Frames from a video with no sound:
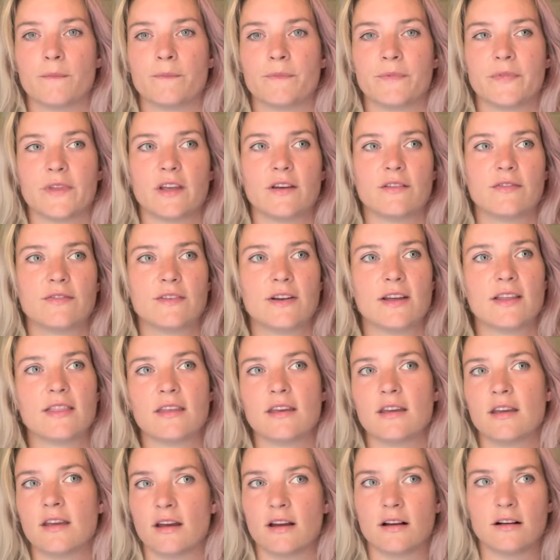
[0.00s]
If
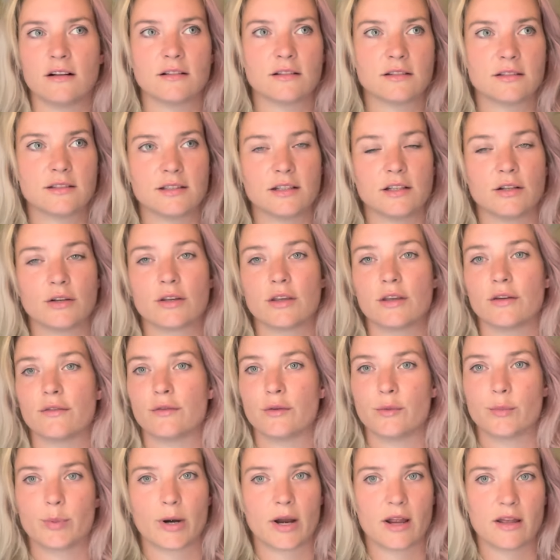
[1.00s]
nothing else, it'll give
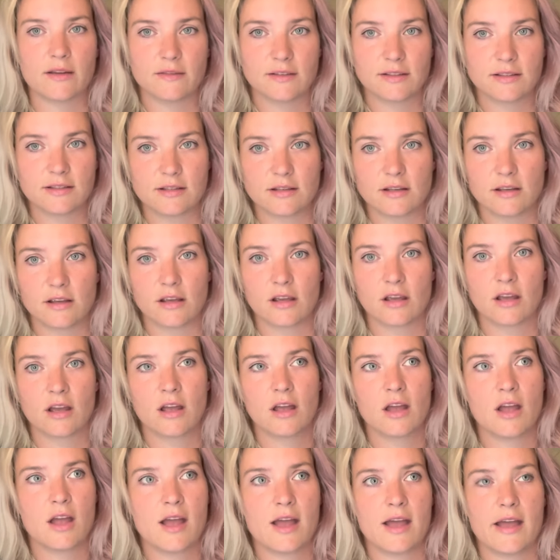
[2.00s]
you privacy
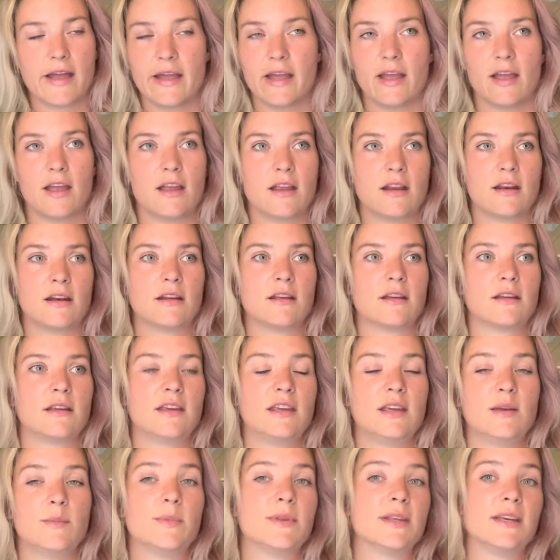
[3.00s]
and
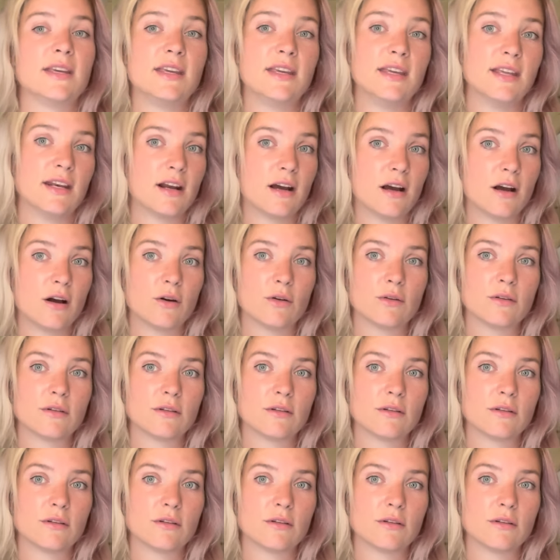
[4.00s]
keep the heat out